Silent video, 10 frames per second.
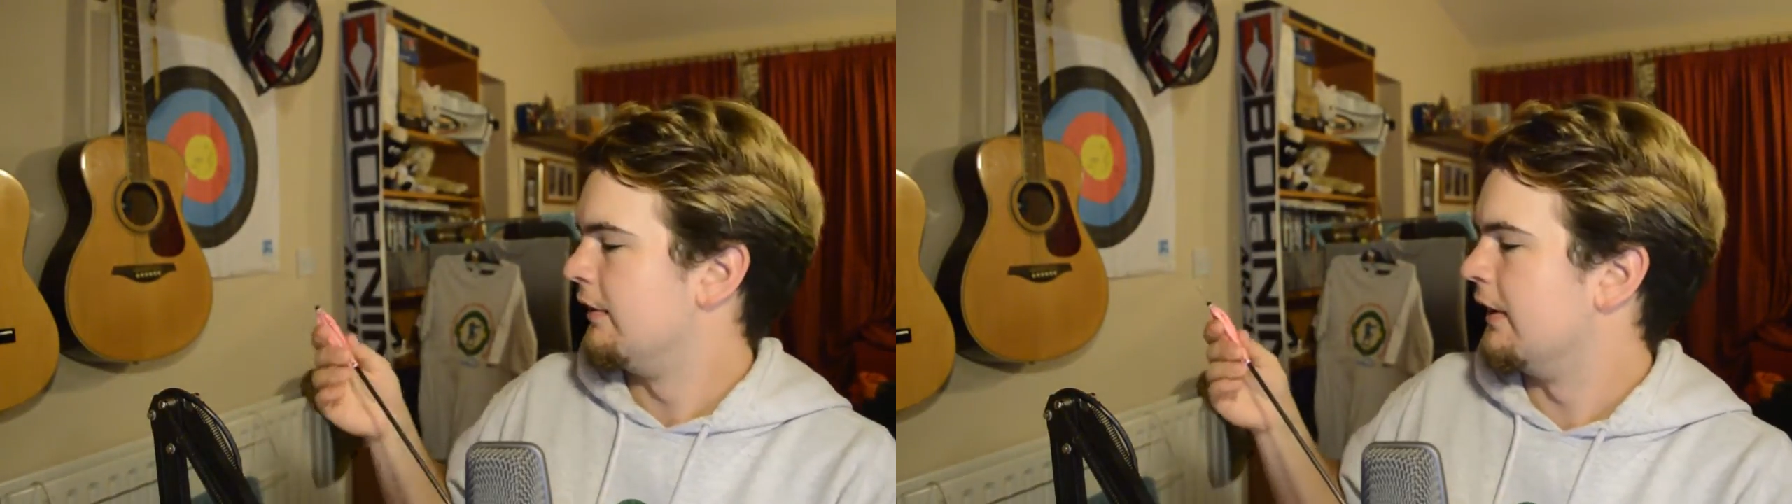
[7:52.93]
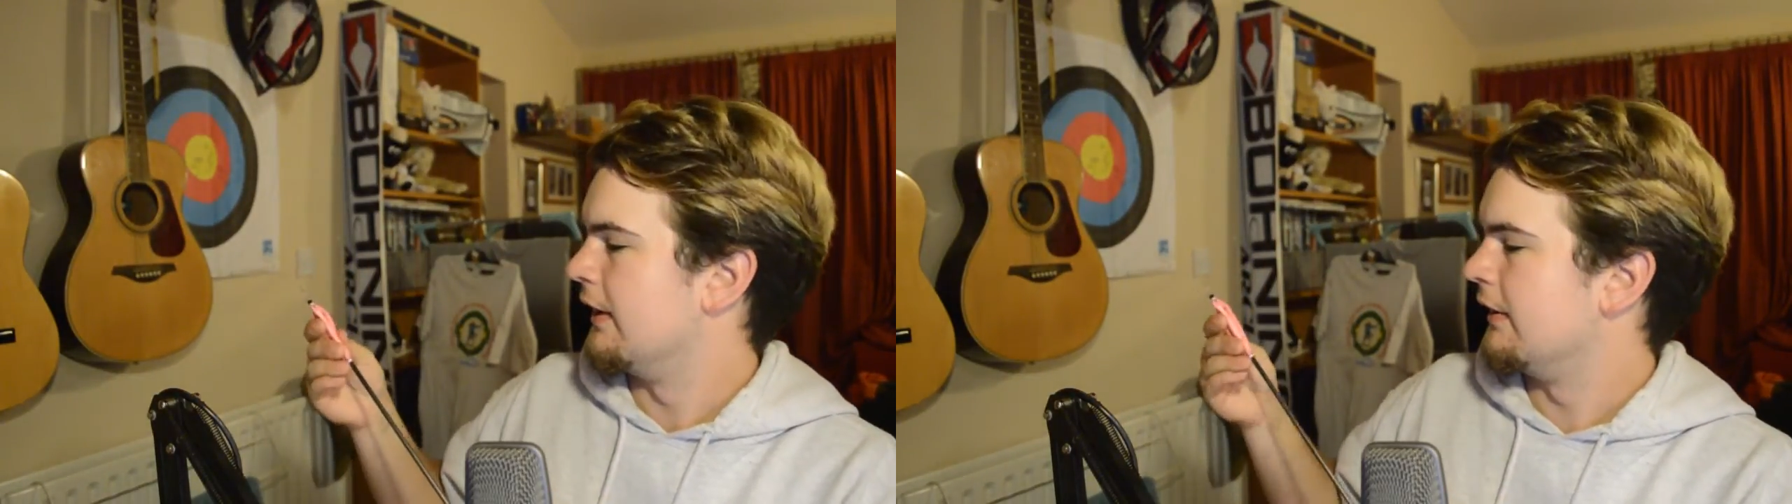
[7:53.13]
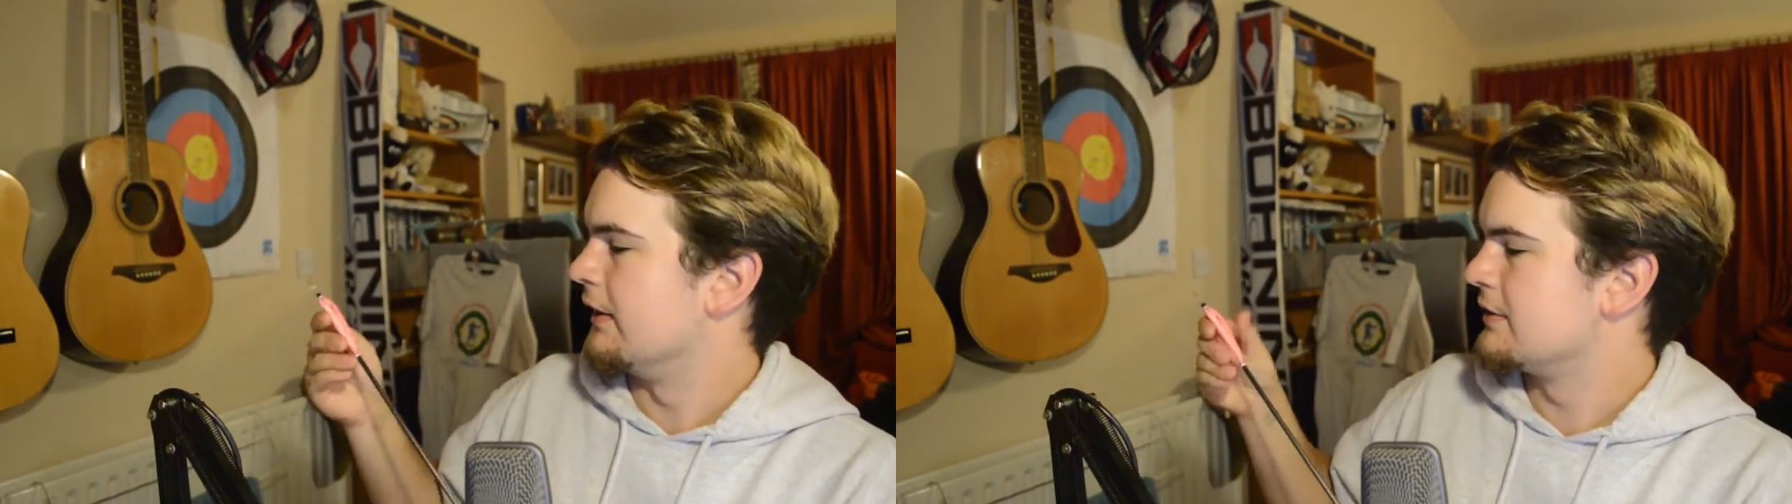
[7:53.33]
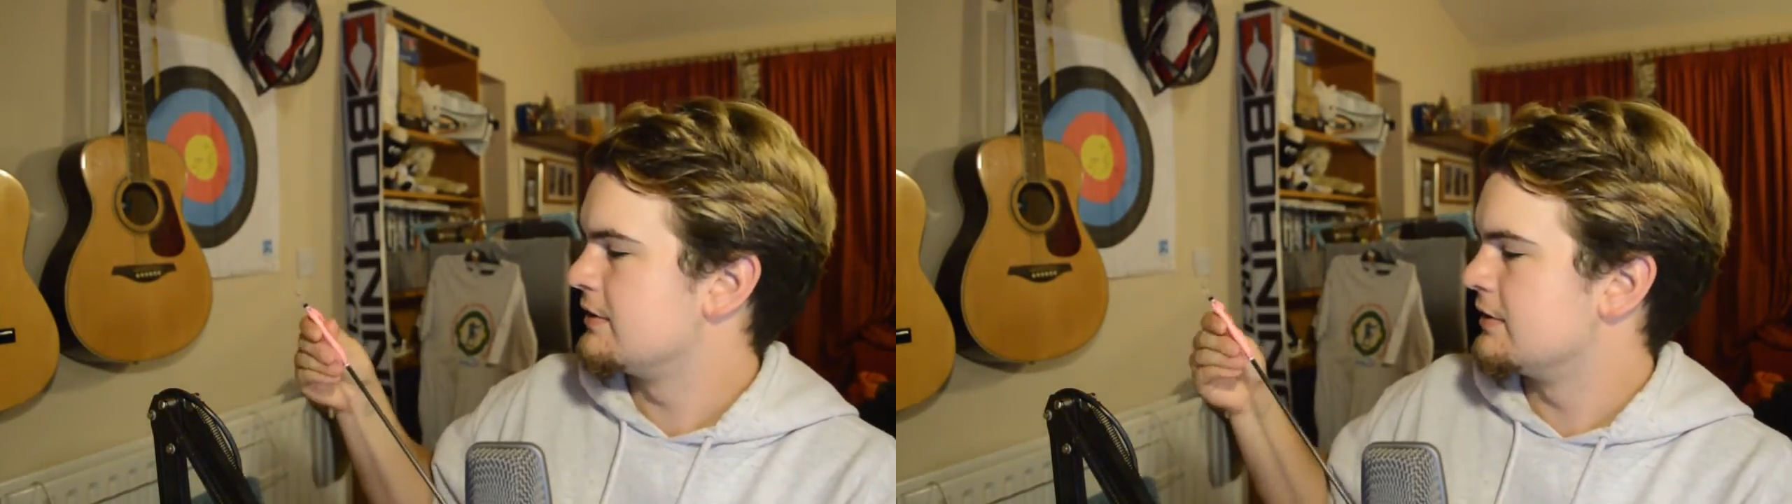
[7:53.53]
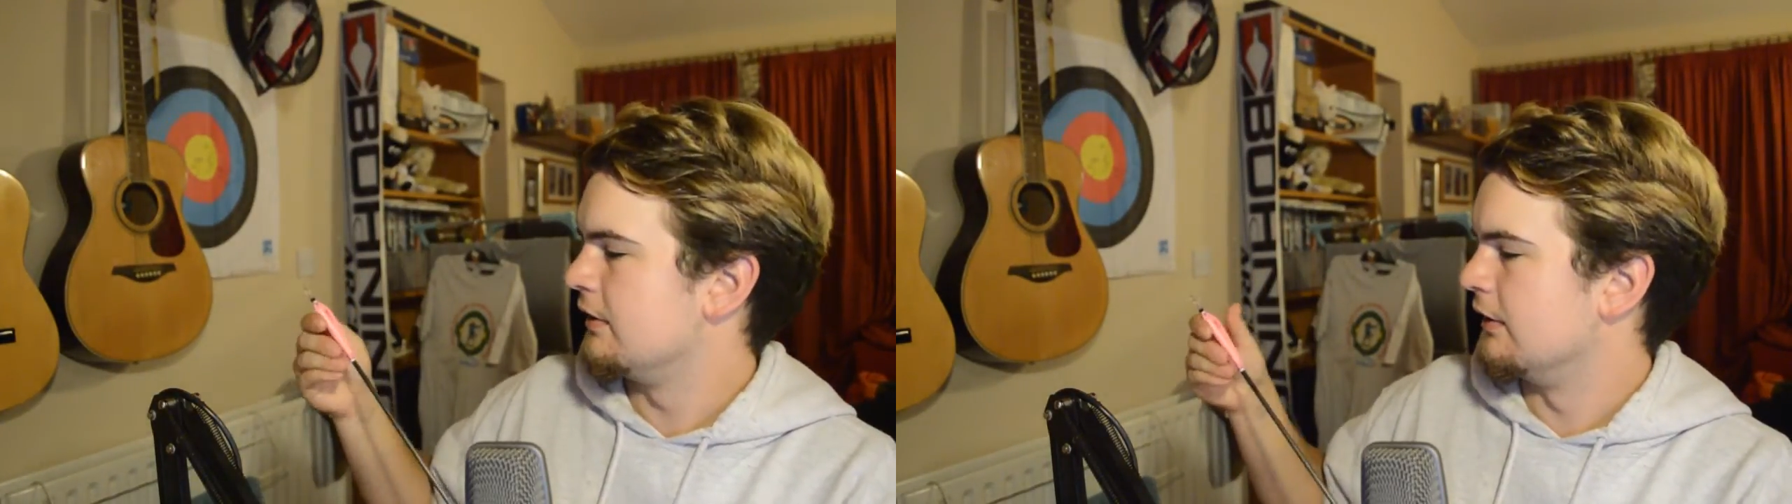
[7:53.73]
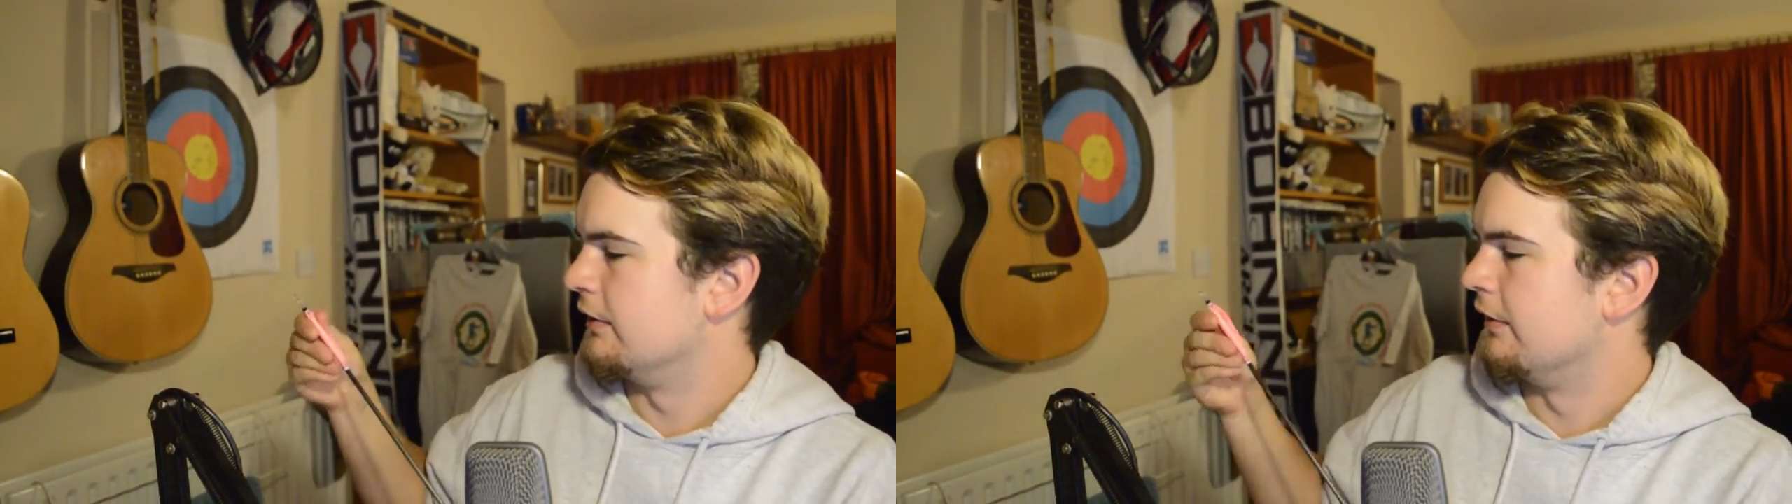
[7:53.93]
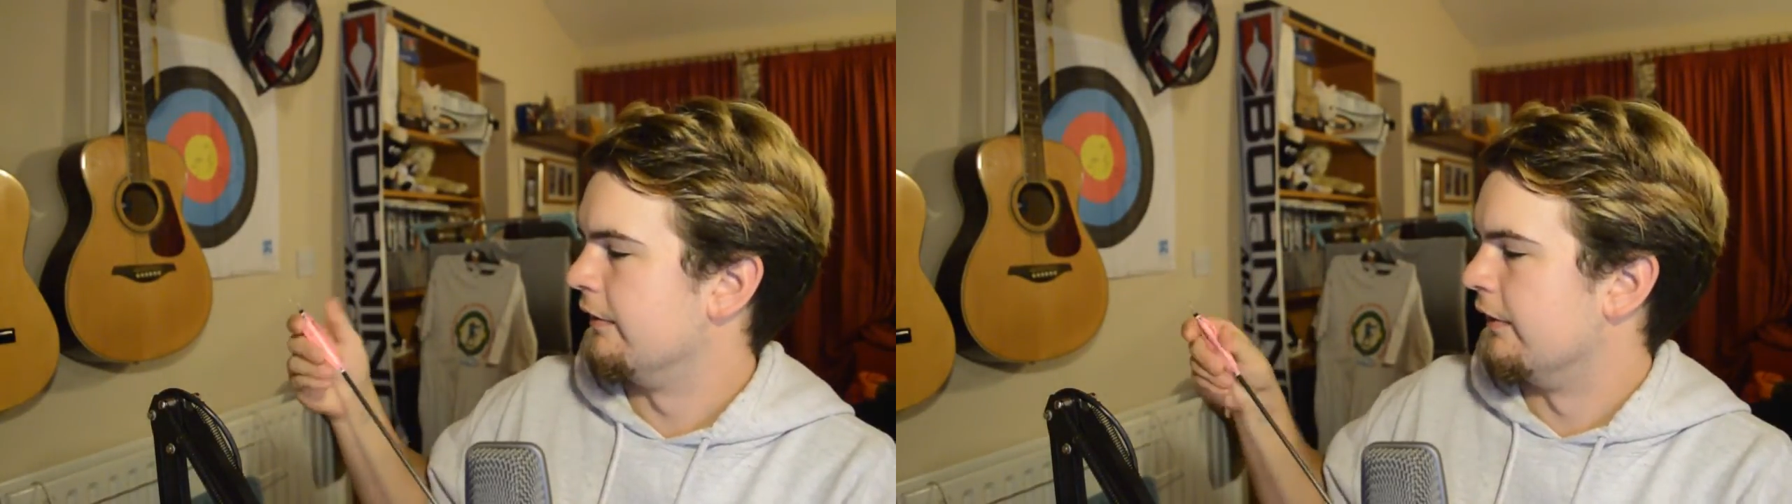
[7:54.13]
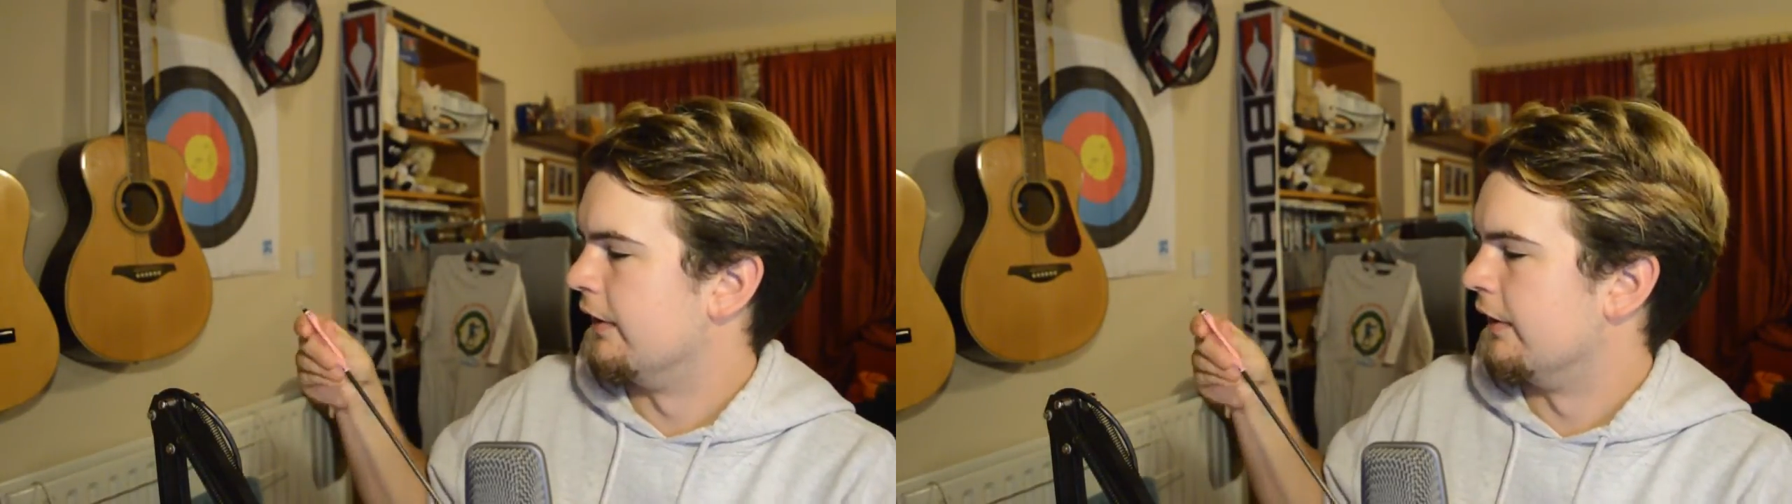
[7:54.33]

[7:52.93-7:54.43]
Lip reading: That's solid on